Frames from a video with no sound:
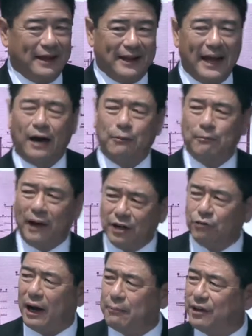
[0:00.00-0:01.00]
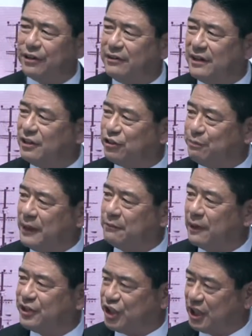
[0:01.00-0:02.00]
Now, my grandmother didn't speak
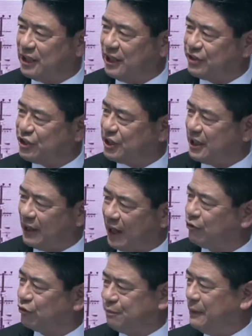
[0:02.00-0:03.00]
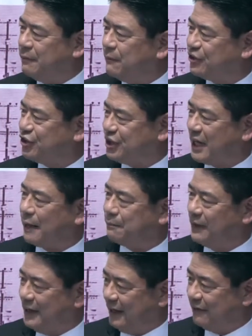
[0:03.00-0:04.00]
much English, and I don't speak much
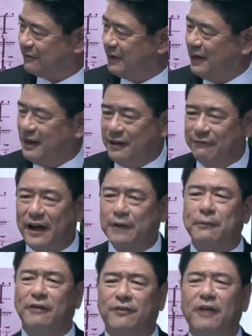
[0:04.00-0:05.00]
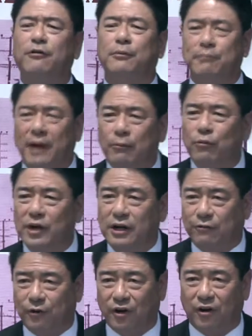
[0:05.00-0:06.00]
Japanese. In fact, my favorite memory
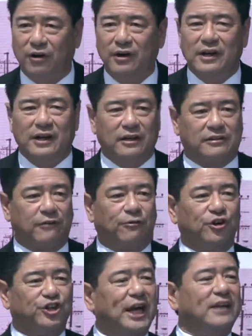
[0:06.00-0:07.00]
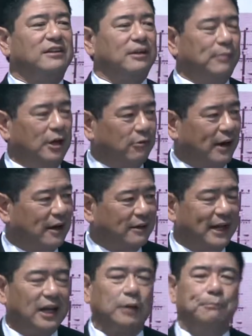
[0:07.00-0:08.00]
of her is of her chasing me around,
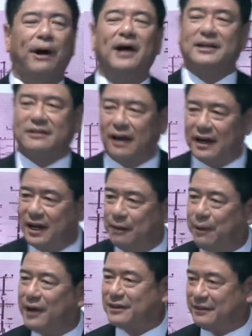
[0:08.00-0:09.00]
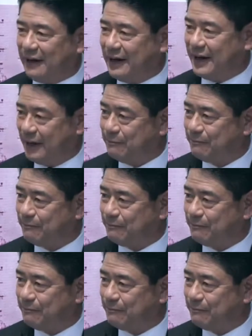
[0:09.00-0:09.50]
yelling, "Bakatare, bakatare."